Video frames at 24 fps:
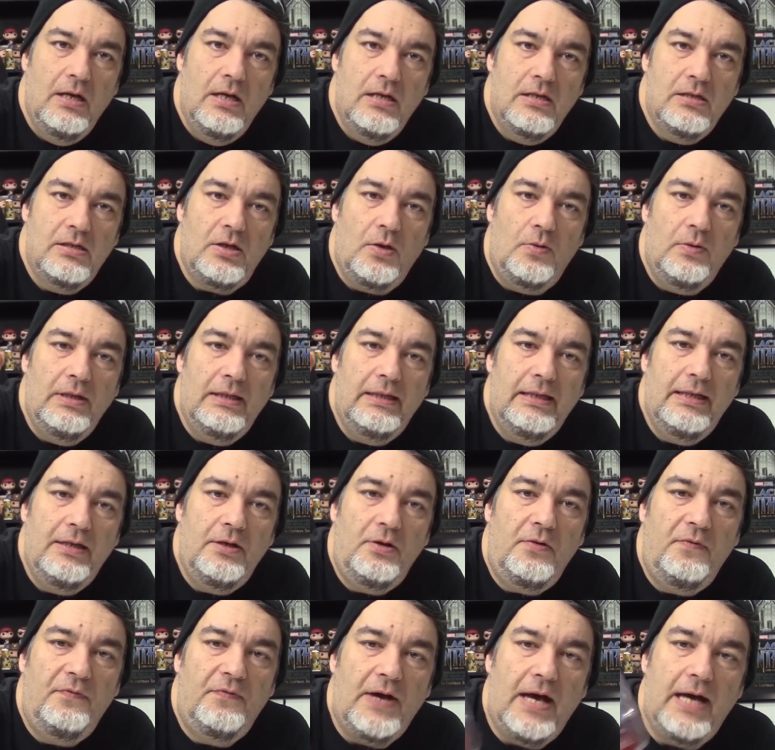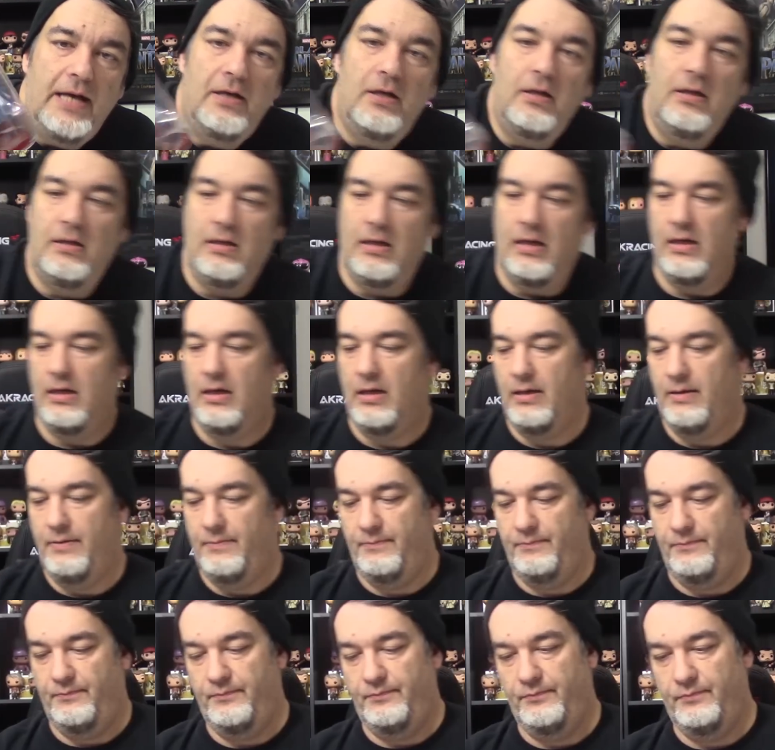So a little vinyl.
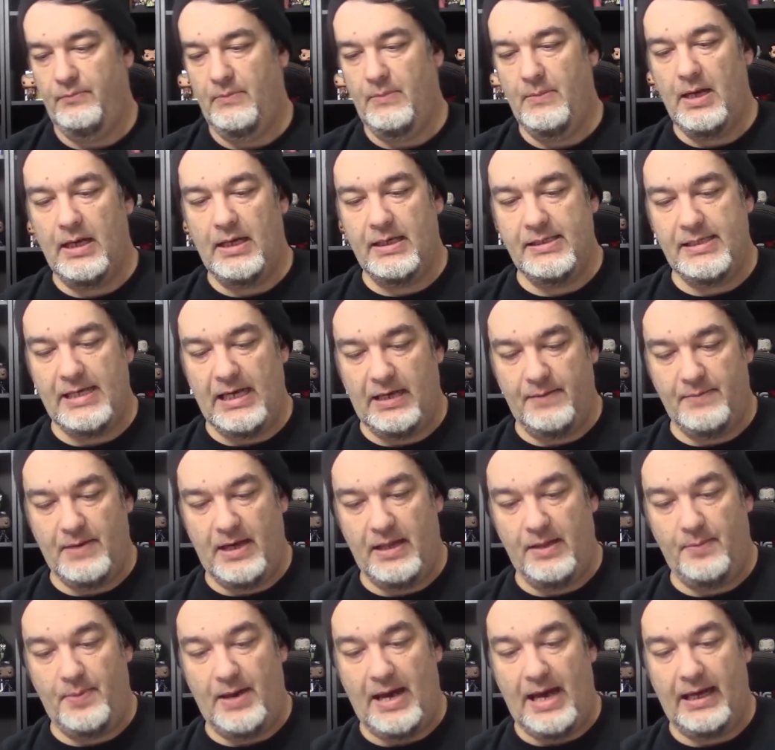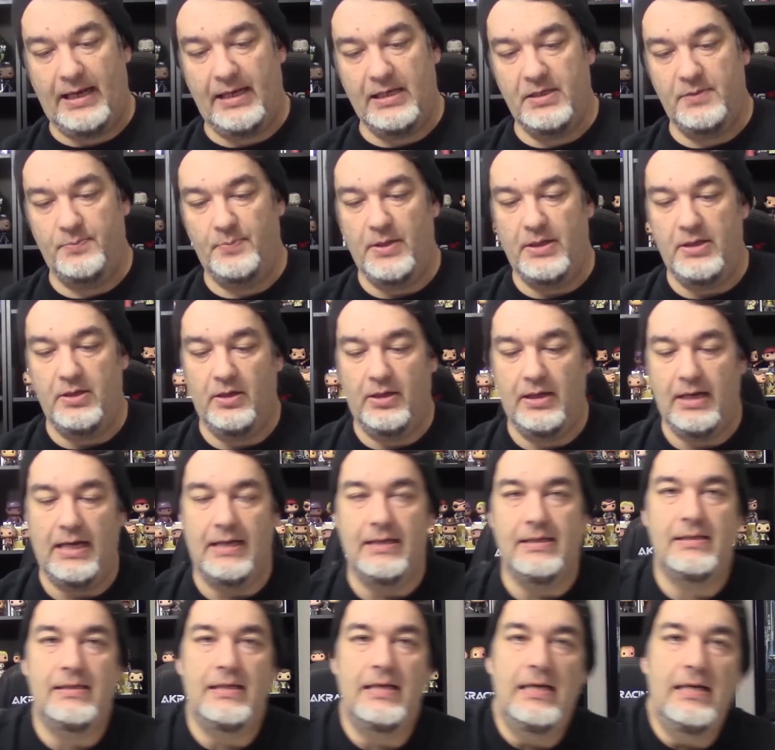Um, I'm not going to take them out of the package, but you kind
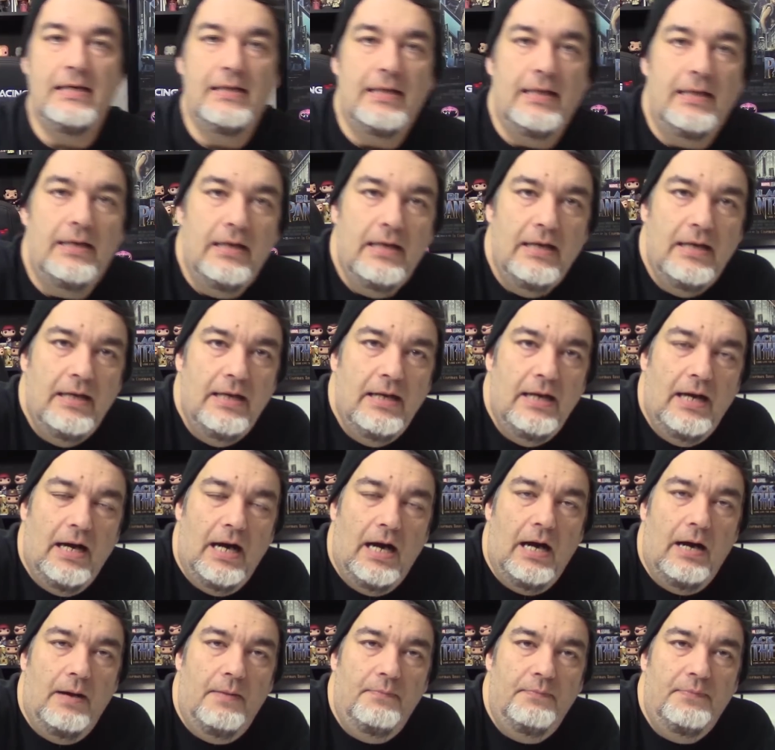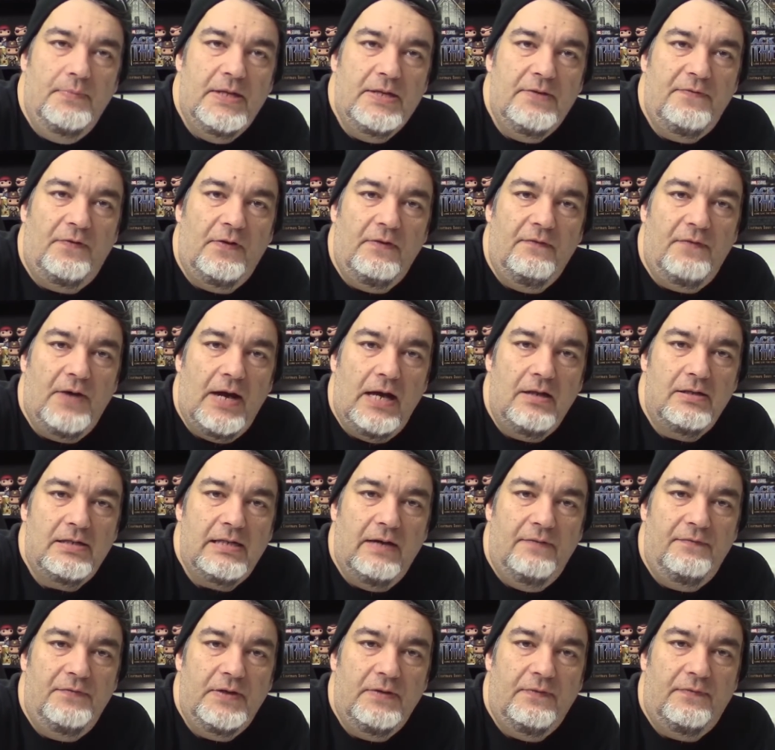of see that um, different vinyls
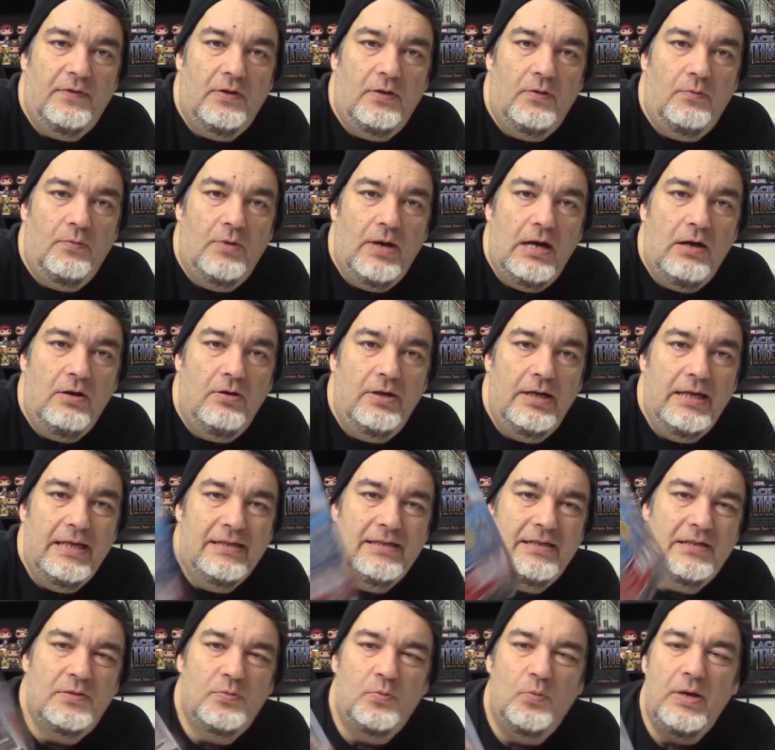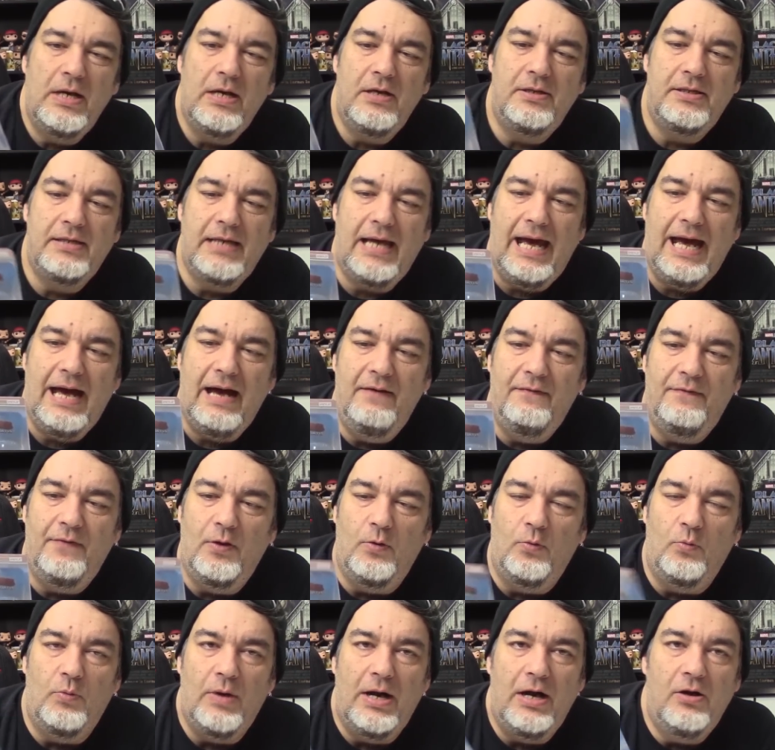have different rarities. It's weird to have
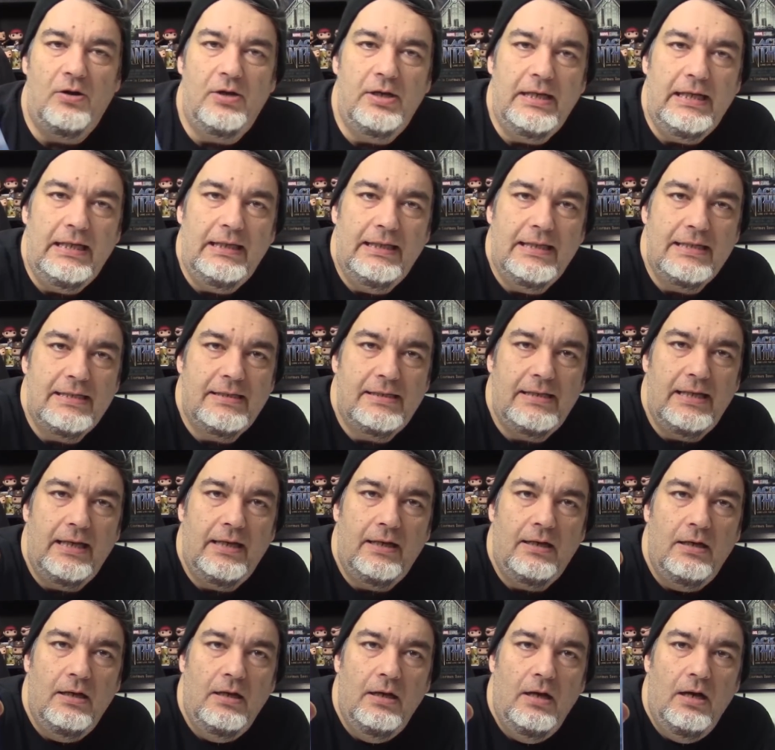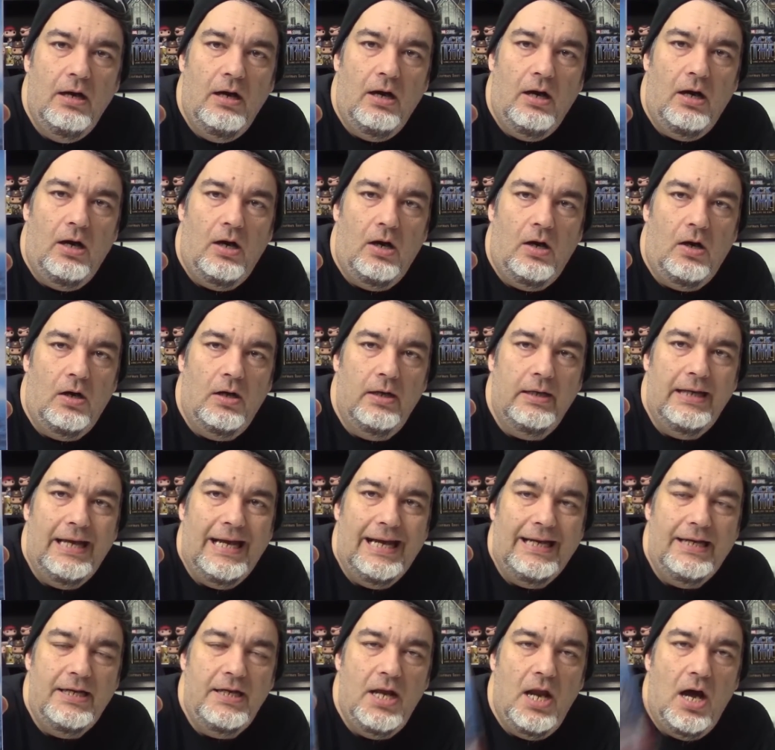a rarity listing on
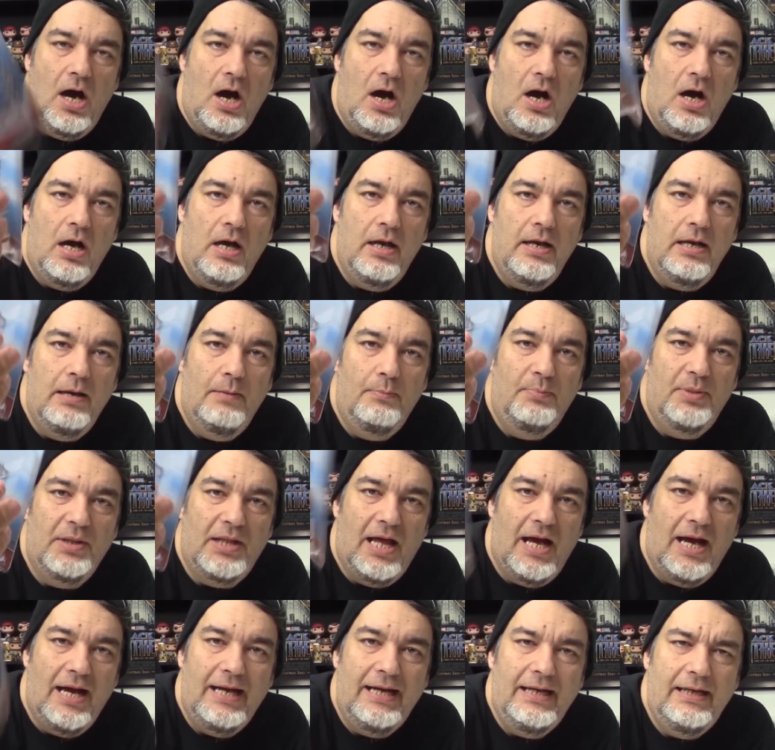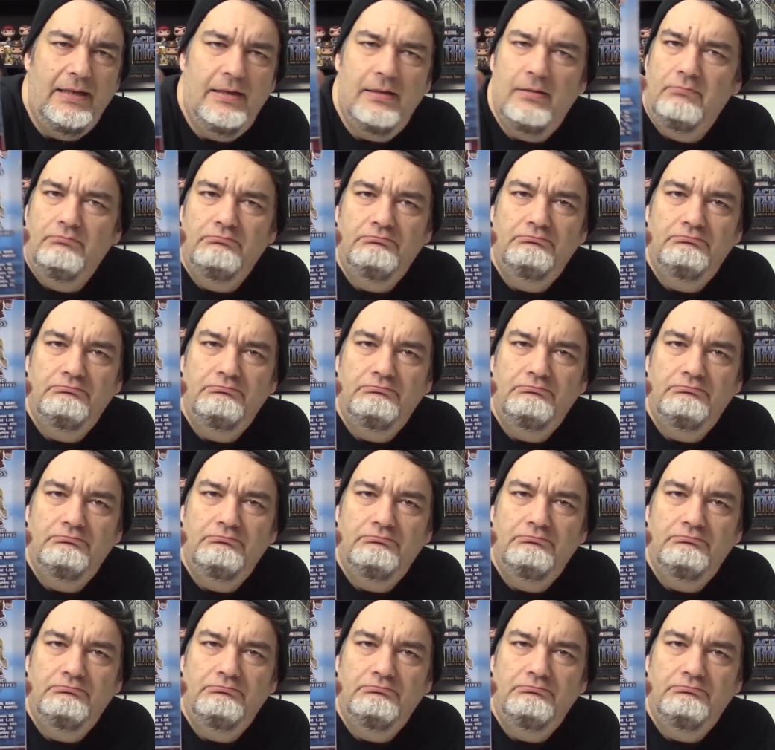a non-blind